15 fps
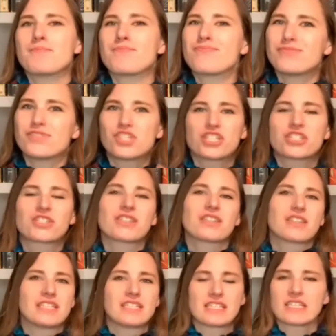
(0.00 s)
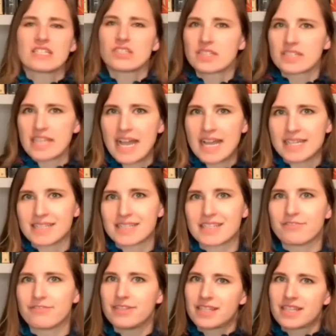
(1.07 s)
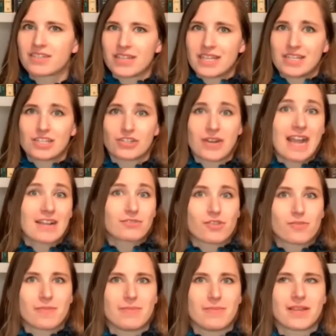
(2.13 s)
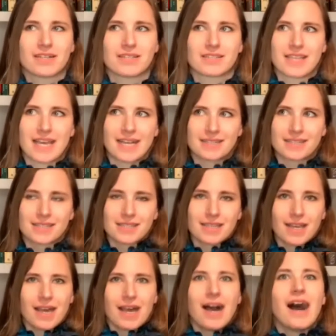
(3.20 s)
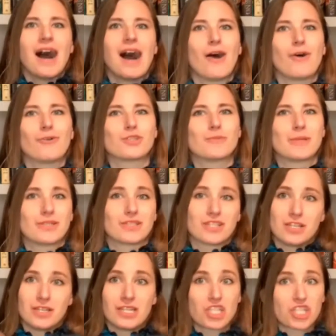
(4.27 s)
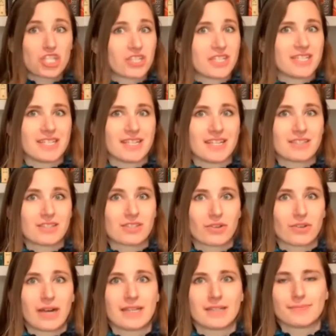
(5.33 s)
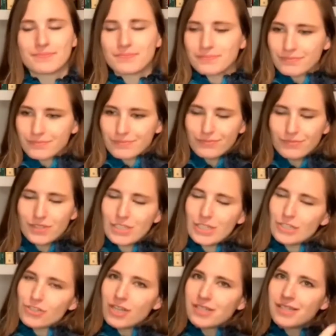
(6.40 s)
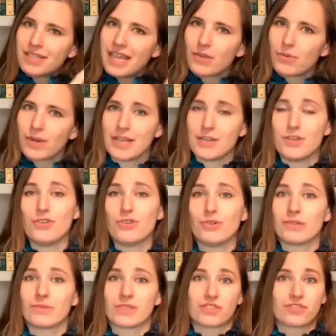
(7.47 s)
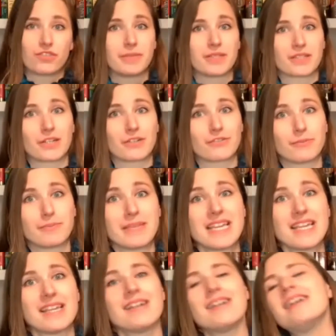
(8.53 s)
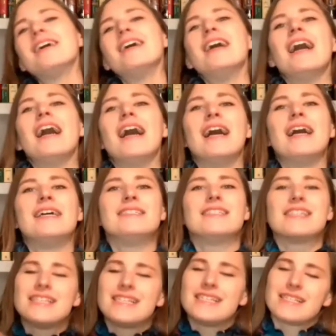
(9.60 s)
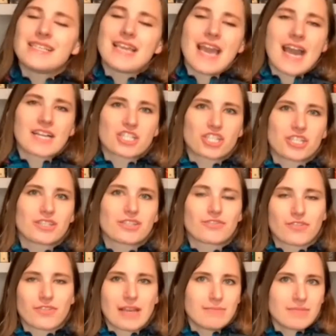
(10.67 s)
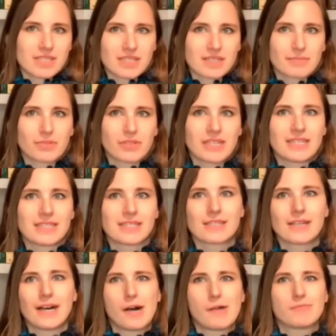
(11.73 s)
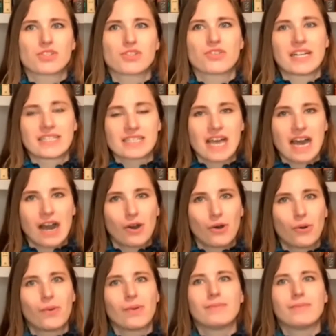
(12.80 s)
Just these little signs to physically interact with me, because that's how spirits initially did it. So I tried to take what I knew and was familiar for me, and easy actions for them to complete. So that's how